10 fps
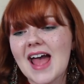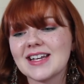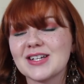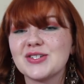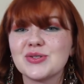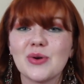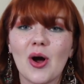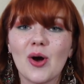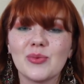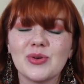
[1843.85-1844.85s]
and I do
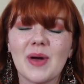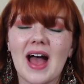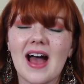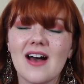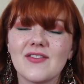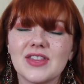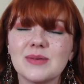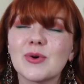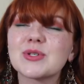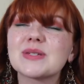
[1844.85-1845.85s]
hope you have
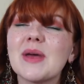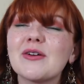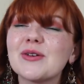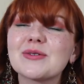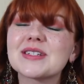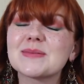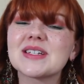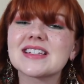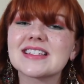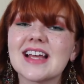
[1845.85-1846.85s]
the most Merry
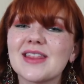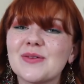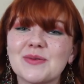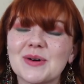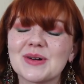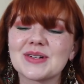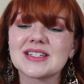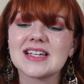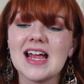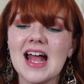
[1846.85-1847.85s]
Christmas in the
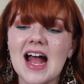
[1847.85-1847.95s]
world.